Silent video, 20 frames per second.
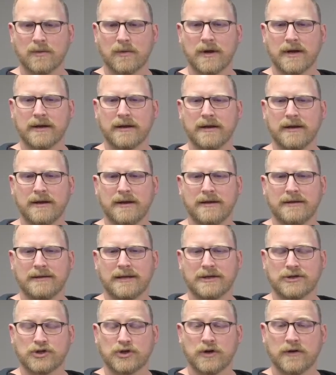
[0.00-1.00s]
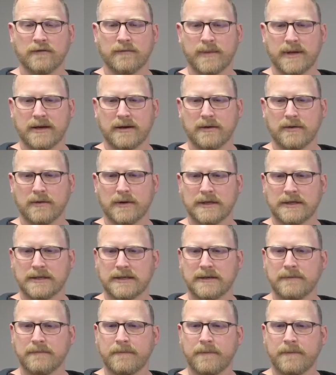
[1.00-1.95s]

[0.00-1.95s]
one that should have been anointed.